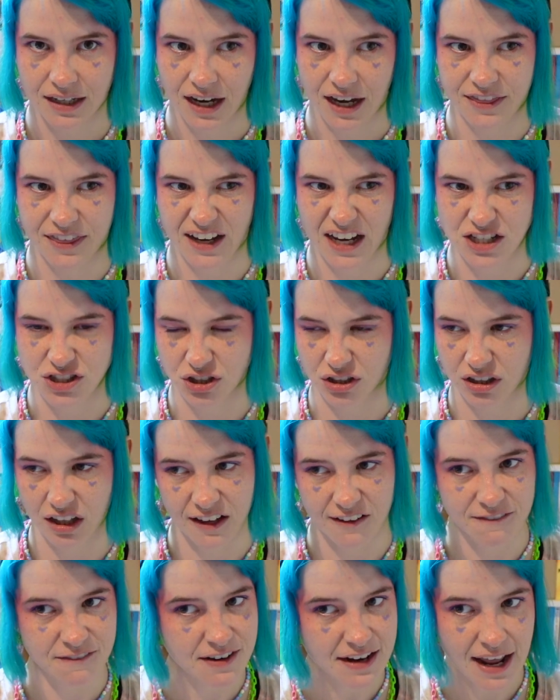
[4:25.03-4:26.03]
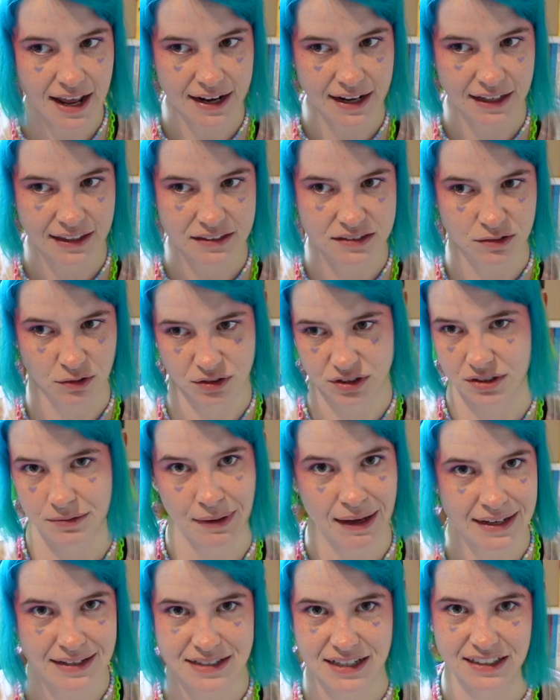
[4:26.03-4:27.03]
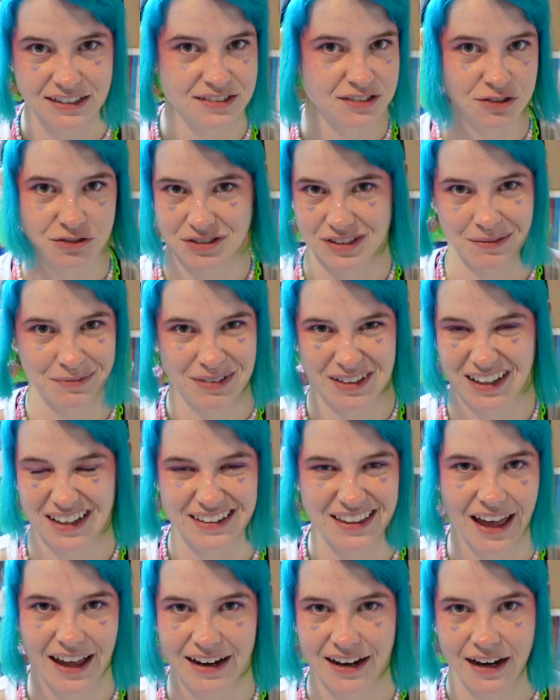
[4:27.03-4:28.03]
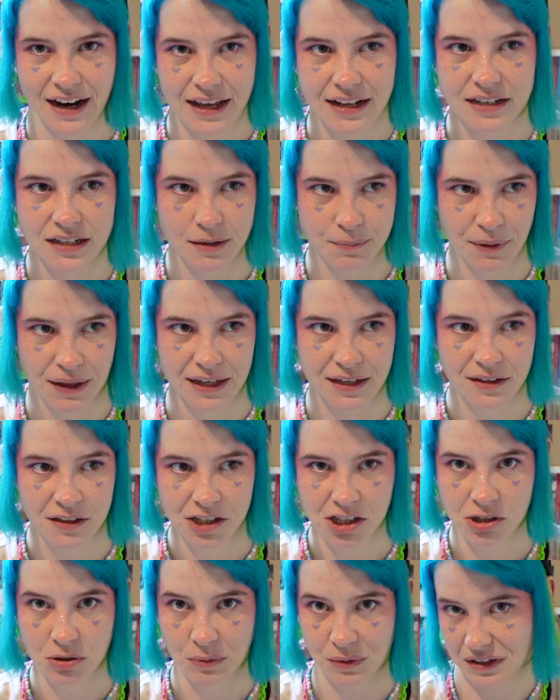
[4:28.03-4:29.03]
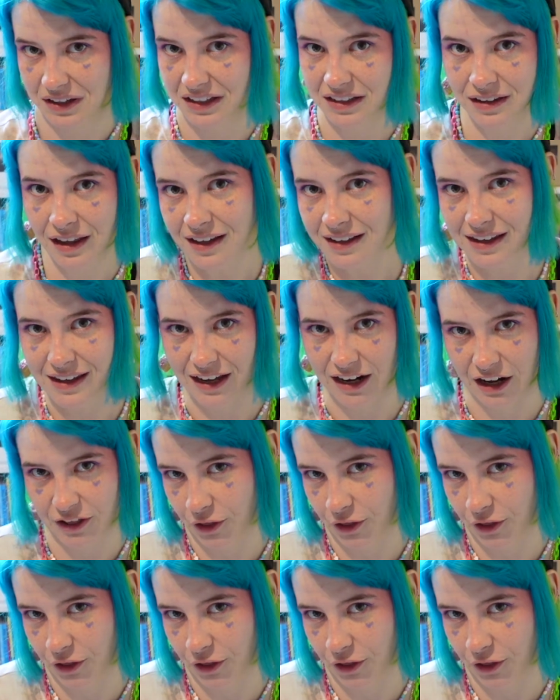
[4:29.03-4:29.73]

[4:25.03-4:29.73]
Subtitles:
I think I took like phonetics or semantics or something like that, and I ended up like really liking it.